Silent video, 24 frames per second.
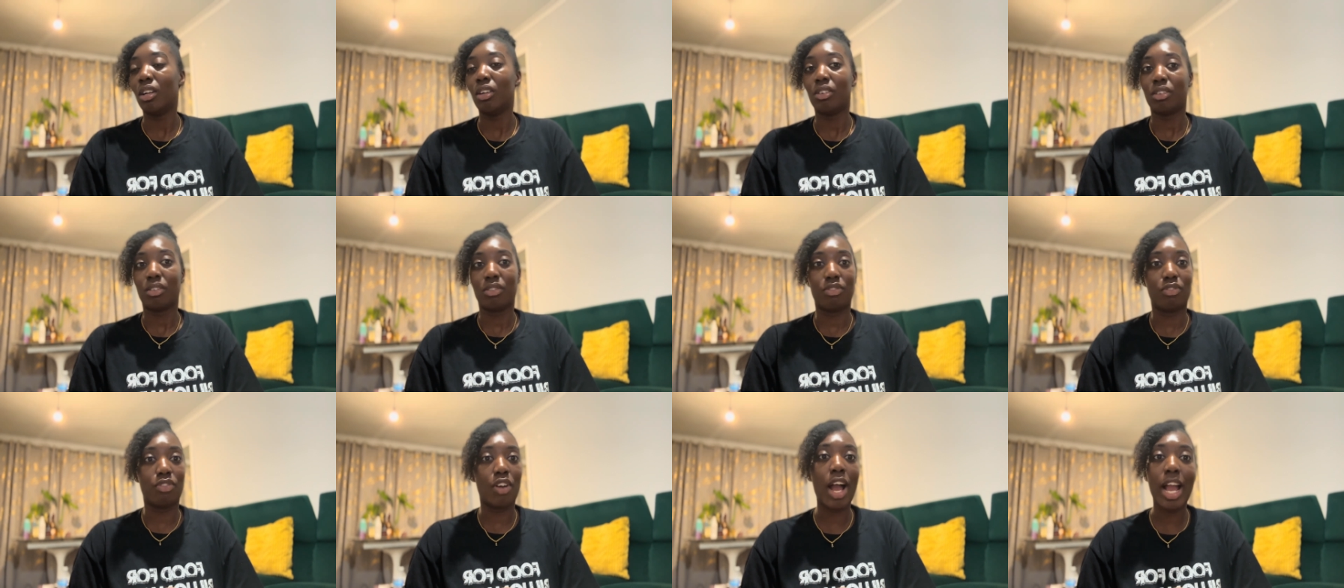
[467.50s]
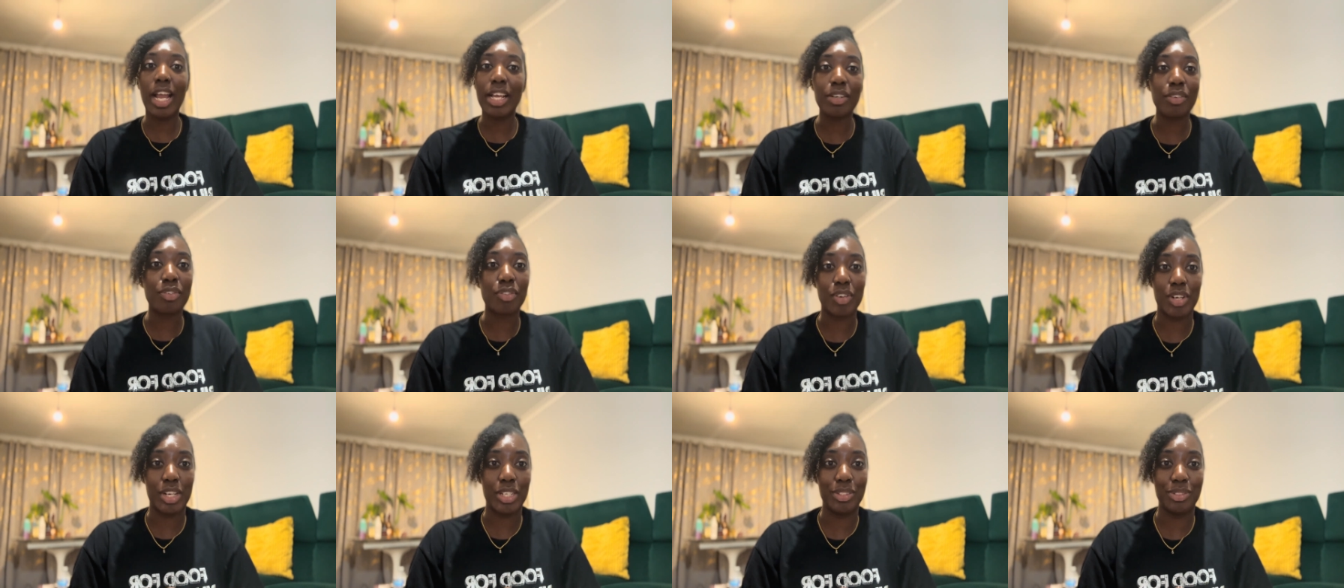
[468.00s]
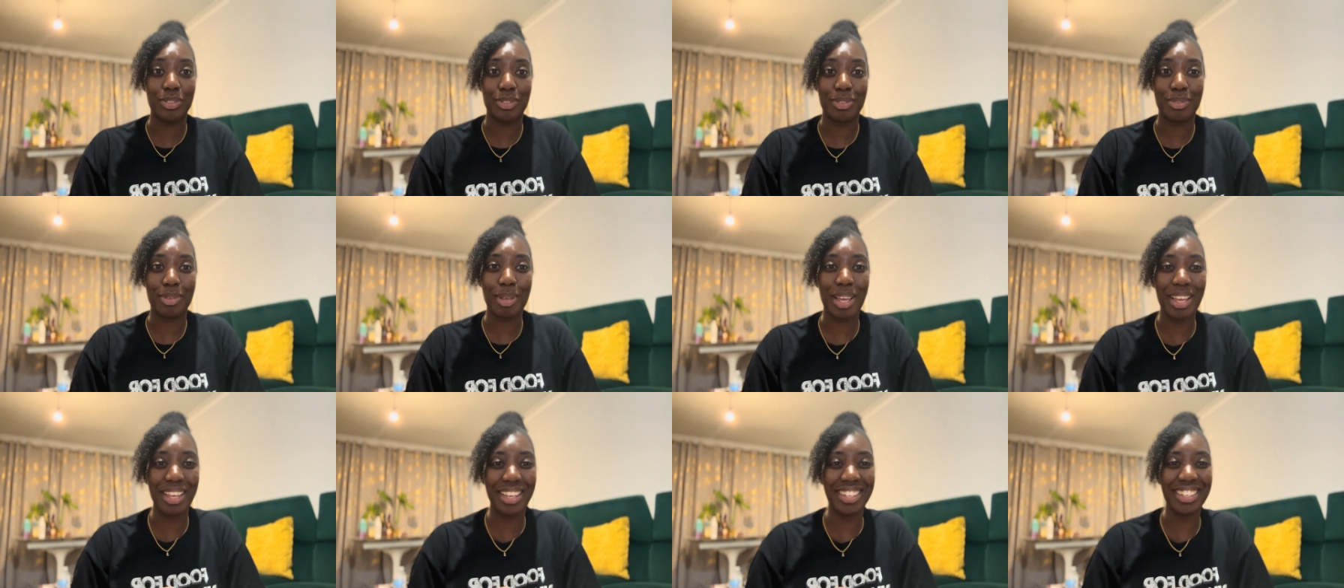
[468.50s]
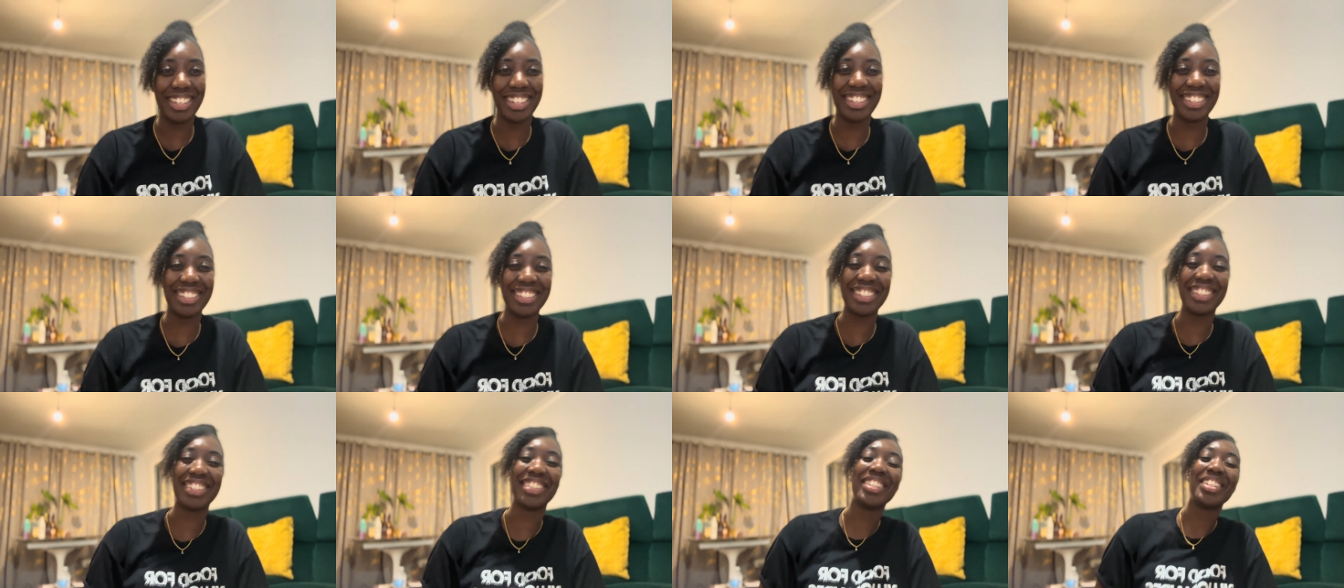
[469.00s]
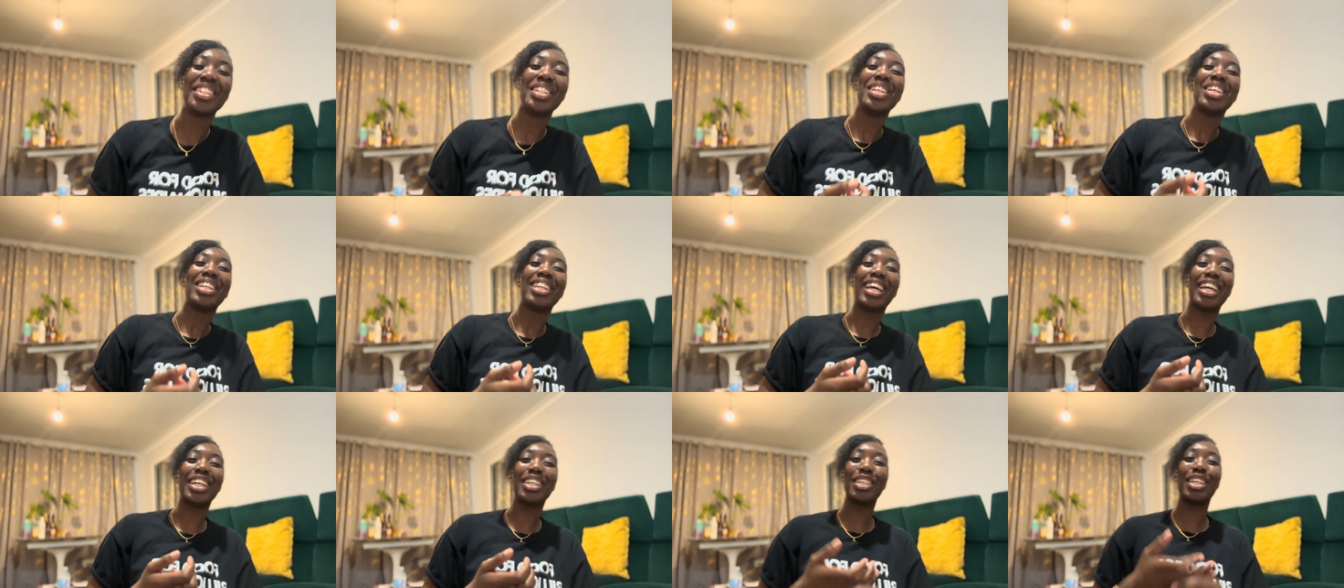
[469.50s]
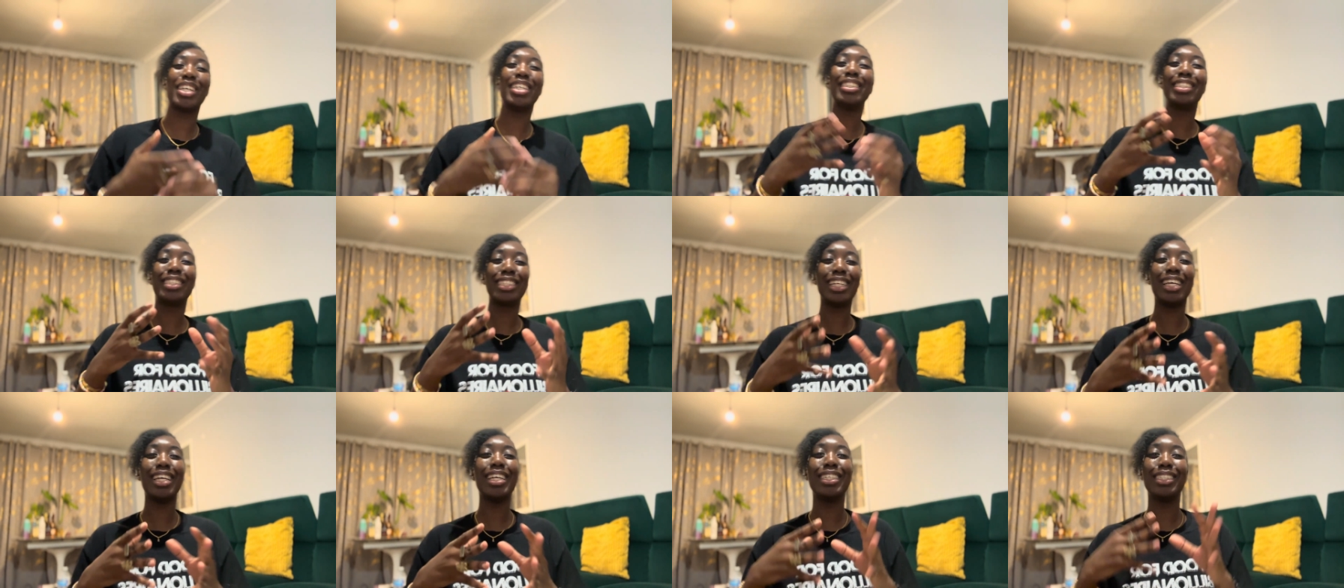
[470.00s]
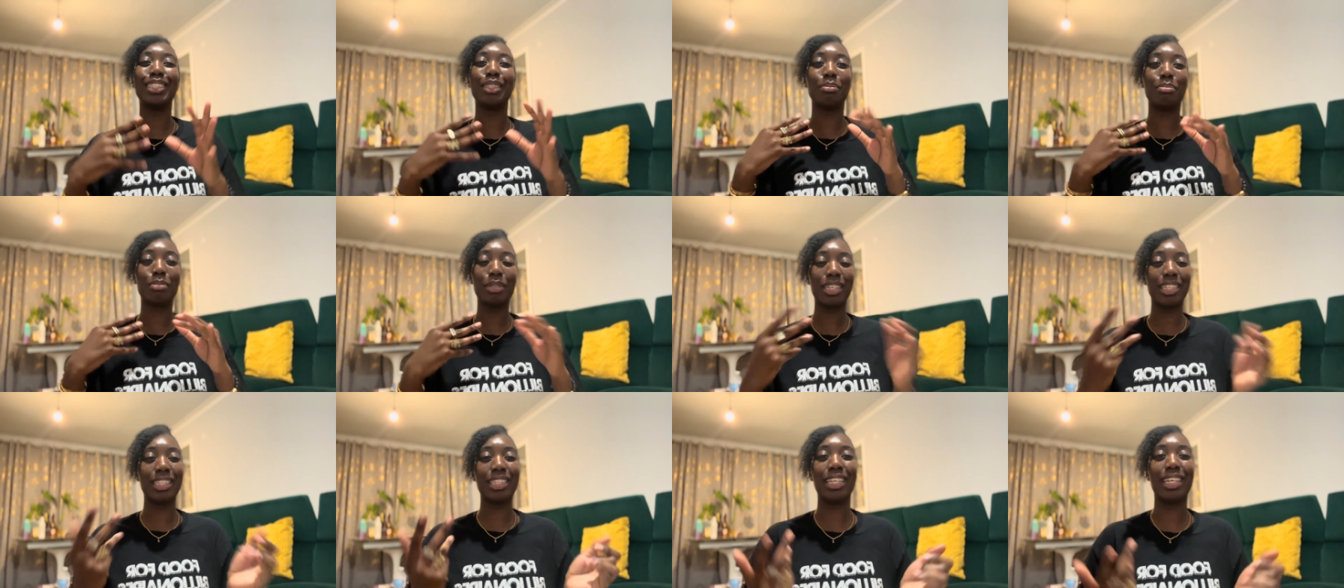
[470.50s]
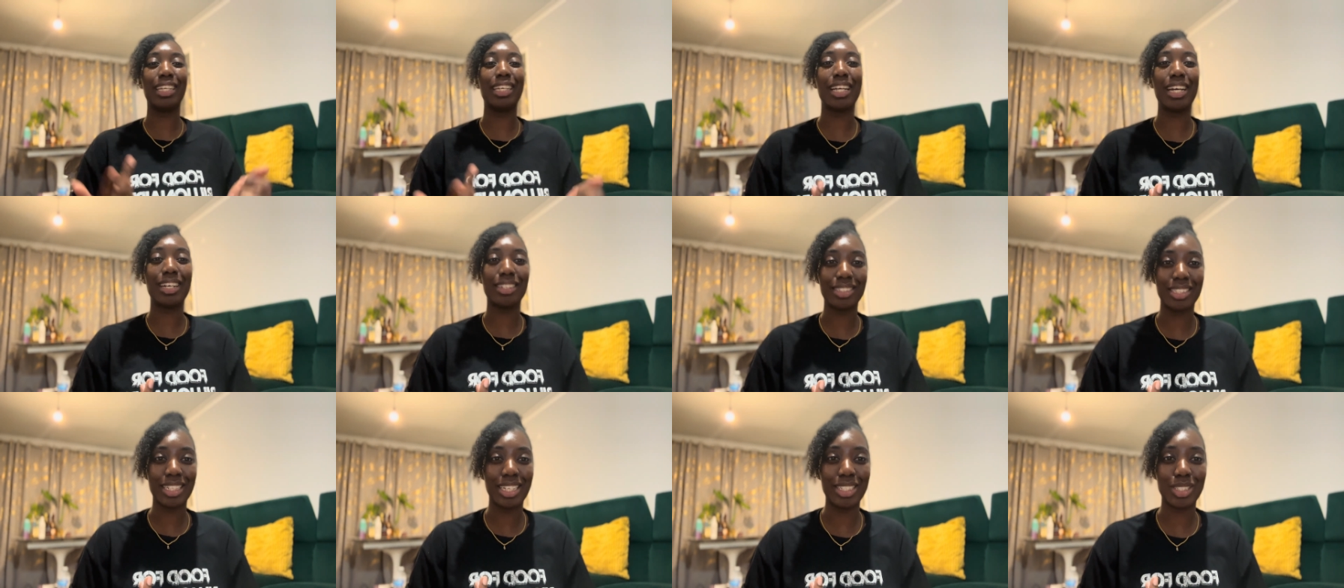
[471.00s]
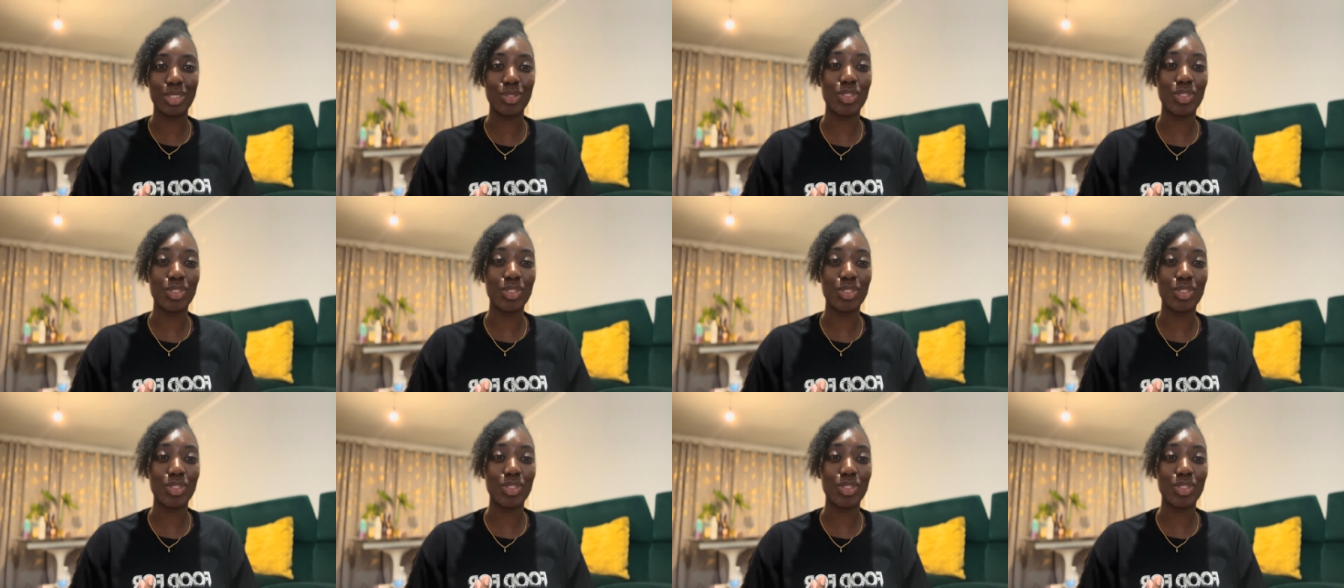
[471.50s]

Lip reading: find friends. Like internet is a big thing nowadays.